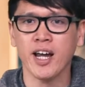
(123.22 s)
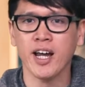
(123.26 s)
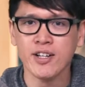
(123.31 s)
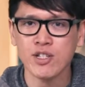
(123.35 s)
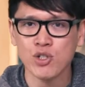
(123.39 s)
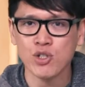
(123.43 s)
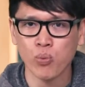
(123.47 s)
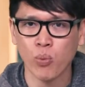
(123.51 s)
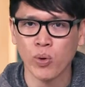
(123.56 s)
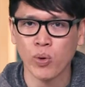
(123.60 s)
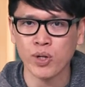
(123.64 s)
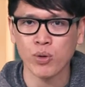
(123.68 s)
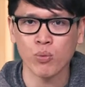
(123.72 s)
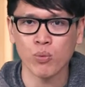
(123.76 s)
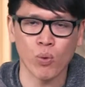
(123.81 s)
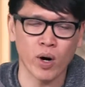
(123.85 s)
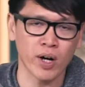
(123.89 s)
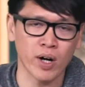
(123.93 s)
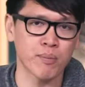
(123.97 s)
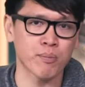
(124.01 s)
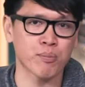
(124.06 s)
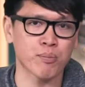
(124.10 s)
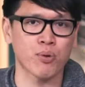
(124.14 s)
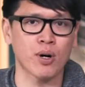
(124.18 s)

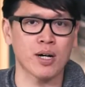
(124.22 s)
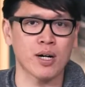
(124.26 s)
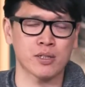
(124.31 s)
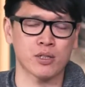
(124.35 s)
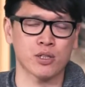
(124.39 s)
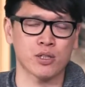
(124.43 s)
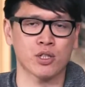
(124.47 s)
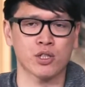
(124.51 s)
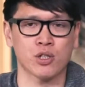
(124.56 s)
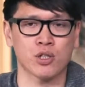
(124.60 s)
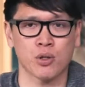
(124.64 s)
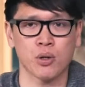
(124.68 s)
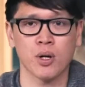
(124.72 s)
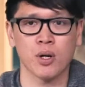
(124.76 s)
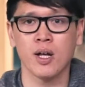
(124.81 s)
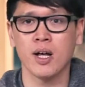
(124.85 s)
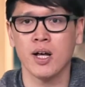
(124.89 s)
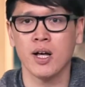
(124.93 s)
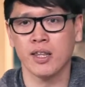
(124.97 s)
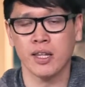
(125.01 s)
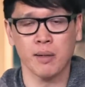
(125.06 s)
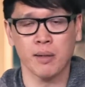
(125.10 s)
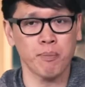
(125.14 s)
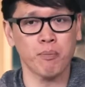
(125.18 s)
821 processor
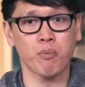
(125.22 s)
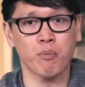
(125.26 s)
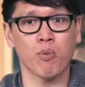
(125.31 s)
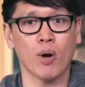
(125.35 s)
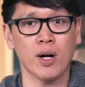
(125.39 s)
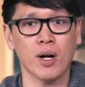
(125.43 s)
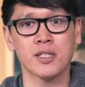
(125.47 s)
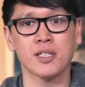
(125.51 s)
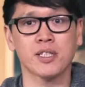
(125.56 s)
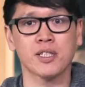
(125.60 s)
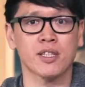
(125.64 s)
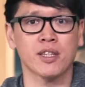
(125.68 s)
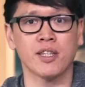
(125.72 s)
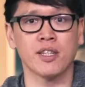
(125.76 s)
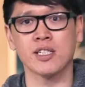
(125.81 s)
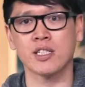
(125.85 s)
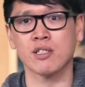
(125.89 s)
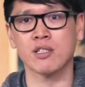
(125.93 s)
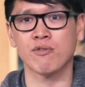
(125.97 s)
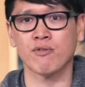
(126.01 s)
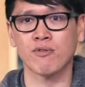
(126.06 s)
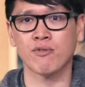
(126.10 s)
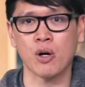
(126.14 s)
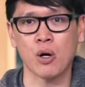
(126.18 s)
that runs
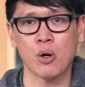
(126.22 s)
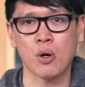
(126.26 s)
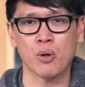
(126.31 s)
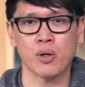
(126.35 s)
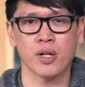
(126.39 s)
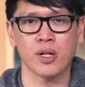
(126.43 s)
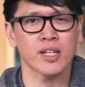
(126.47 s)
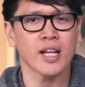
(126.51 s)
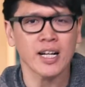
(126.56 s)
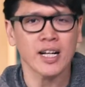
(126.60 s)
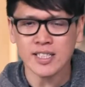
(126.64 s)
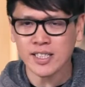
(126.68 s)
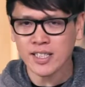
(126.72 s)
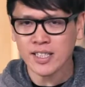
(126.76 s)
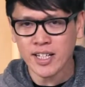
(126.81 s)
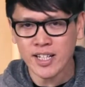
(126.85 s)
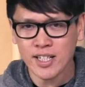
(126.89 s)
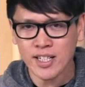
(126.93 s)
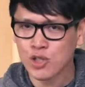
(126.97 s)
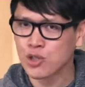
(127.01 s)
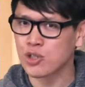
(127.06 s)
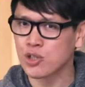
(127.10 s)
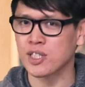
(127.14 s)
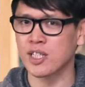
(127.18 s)
this phone. And that's an
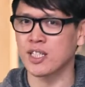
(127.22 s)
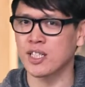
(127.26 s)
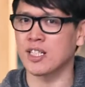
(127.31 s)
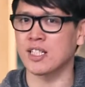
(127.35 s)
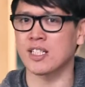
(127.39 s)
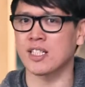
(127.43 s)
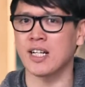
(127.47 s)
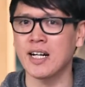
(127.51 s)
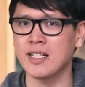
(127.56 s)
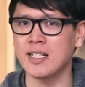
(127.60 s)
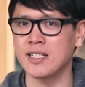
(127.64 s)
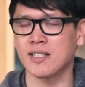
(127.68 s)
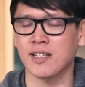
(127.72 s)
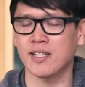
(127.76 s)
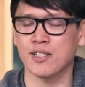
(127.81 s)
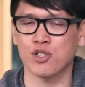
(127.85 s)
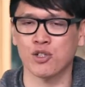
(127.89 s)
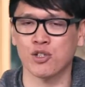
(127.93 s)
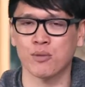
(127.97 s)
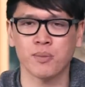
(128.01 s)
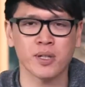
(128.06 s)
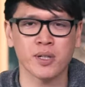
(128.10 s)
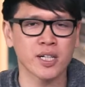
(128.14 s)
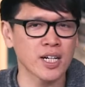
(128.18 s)
interesting design
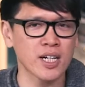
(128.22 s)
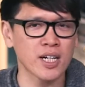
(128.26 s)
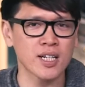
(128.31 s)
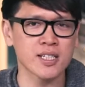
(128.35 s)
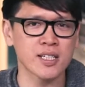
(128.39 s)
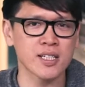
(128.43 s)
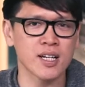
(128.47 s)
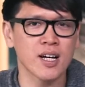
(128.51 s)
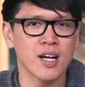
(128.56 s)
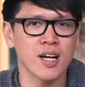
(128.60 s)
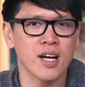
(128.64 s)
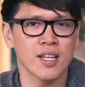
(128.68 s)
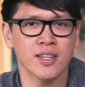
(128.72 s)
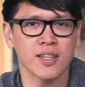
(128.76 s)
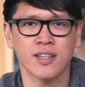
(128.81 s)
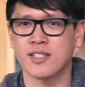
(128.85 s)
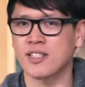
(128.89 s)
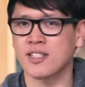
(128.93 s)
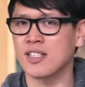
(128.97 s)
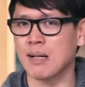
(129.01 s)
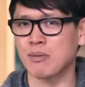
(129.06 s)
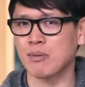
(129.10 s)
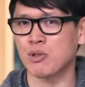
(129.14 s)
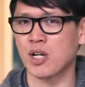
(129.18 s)
decision because the
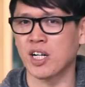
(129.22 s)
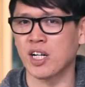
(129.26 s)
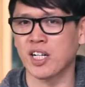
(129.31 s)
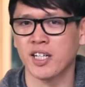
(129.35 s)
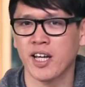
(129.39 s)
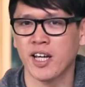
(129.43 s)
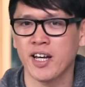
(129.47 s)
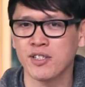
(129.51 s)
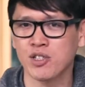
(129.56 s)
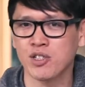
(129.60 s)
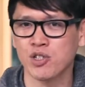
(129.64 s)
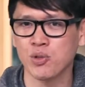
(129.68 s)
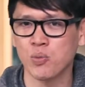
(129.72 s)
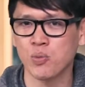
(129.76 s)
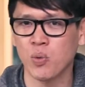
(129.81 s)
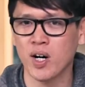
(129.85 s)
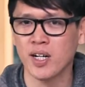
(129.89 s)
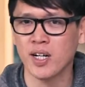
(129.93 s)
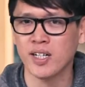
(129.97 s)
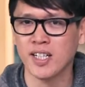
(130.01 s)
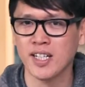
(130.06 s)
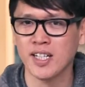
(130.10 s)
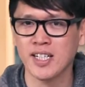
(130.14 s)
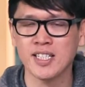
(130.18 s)
Snapdragon
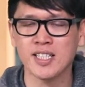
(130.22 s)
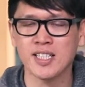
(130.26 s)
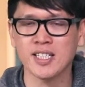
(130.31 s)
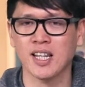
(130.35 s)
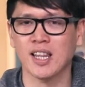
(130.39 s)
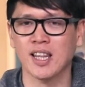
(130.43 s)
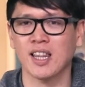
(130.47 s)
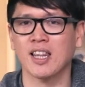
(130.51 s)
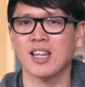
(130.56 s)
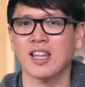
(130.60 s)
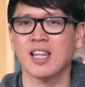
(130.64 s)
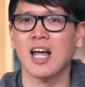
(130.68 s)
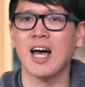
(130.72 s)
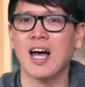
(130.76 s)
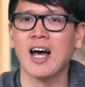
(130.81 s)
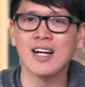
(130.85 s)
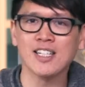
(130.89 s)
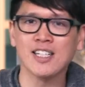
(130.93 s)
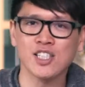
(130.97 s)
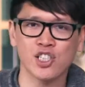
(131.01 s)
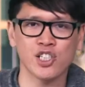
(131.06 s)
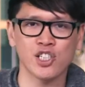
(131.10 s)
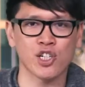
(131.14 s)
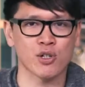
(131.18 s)
821 is
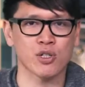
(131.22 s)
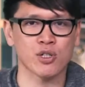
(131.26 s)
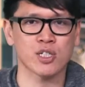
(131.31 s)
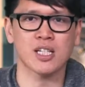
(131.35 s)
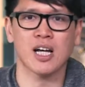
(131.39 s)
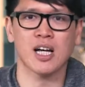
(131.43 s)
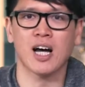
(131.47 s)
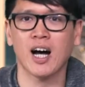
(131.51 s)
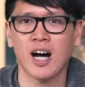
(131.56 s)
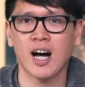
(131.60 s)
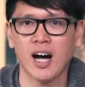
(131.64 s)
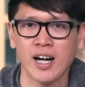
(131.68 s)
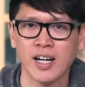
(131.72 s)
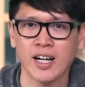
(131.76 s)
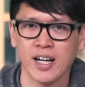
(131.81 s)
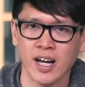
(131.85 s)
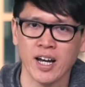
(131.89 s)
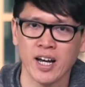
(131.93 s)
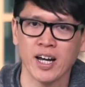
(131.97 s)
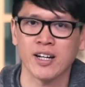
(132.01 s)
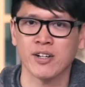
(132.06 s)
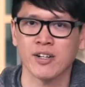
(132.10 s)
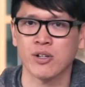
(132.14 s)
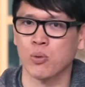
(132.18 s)
last year's
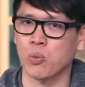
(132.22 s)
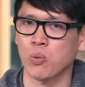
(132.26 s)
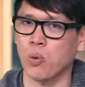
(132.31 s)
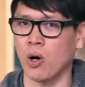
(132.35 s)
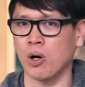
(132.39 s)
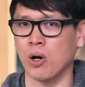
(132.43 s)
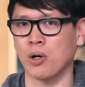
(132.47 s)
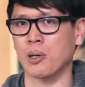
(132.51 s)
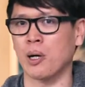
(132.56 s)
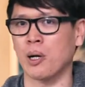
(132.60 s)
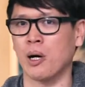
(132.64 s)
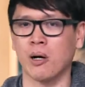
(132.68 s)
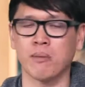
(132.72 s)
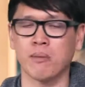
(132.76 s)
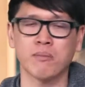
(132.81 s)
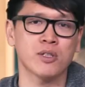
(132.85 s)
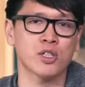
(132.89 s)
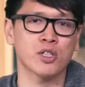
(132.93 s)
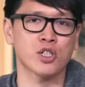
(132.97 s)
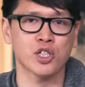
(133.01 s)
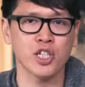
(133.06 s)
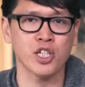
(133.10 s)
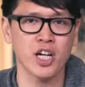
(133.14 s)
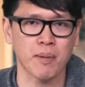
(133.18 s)
high-end Qualcomm
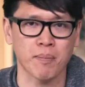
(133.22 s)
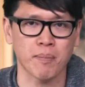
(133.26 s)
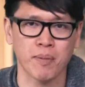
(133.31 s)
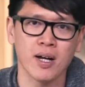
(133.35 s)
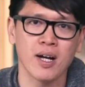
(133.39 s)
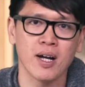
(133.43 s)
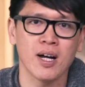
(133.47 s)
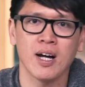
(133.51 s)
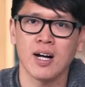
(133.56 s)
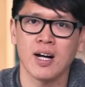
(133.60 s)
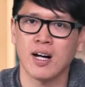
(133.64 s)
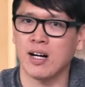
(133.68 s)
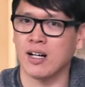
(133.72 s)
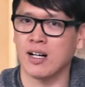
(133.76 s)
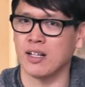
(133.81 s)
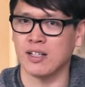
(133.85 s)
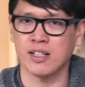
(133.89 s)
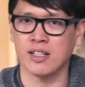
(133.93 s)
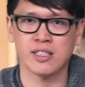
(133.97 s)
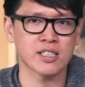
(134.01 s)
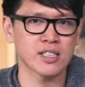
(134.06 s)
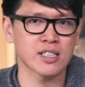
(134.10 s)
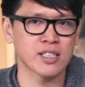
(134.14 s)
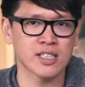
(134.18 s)
chip.
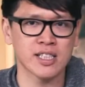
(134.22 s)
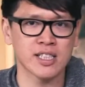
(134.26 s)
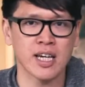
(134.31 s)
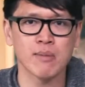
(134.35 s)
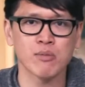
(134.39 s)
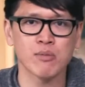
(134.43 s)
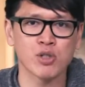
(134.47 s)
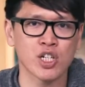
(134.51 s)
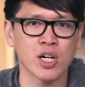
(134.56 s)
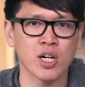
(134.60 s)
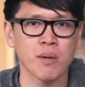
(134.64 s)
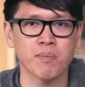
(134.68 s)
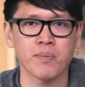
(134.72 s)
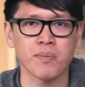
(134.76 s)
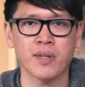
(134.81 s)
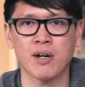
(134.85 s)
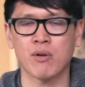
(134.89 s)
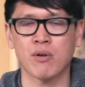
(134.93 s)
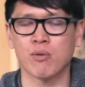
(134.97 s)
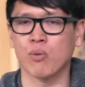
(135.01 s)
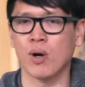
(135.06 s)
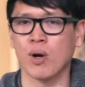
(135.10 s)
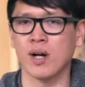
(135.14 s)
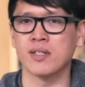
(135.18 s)
It's the same chip that
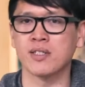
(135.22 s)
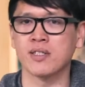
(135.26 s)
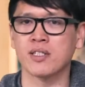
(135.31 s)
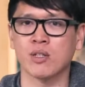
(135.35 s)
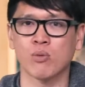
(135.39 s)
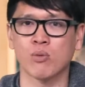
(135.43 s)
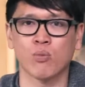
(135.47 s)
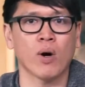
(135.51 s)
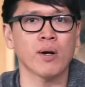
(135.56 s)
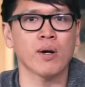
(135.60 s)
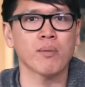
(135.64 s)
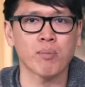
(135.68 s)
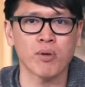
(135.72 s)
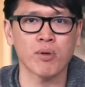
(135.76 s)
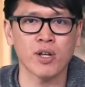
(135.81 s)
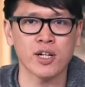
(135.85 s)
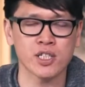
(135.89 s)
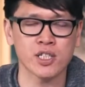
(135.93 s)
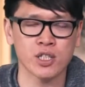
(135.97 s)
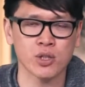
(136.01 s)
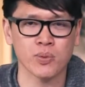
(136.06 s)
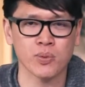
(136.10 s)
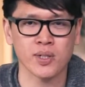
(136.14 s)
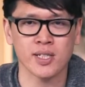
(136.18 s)
runs the
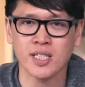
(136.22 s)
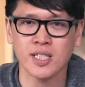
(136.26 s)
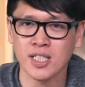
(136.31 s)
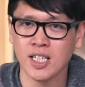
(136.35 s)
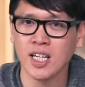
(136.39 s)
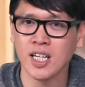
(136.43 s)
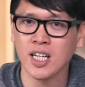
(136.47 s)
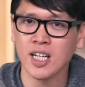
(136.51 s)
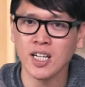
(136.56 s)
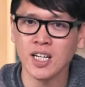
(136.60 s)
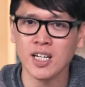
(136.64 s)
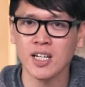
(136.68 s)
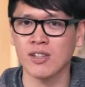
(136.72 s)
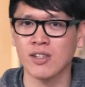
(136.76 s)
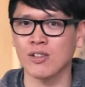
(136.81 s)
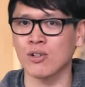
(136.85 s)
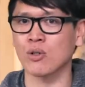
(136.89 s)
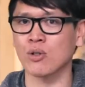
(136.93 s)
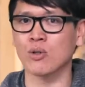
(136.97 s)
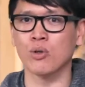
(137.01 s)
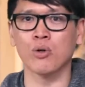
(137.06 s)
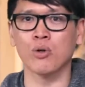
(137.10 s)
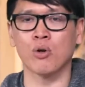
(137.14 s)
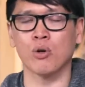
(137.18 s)
OnePlus 3T and the
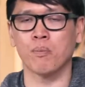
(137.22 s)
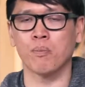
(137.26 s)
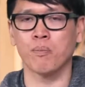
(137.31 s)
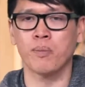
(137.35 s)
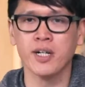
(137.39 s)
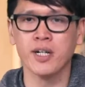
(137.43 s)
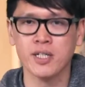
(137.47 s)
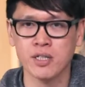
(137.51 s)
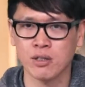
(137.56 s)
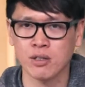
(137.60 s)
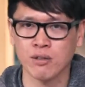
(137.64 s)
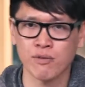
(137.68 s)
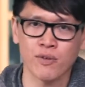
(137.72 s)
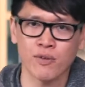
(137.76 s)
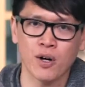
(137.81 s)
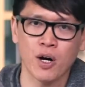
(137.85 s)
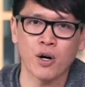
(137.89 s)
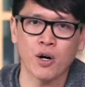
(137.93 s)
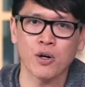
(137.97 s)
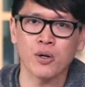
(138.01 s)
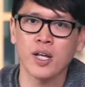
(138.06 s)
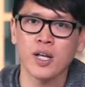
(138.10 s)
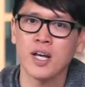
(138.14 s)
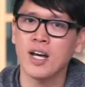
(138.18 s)
Google Pixel
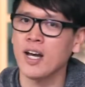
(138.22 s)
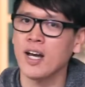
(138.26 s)
phone,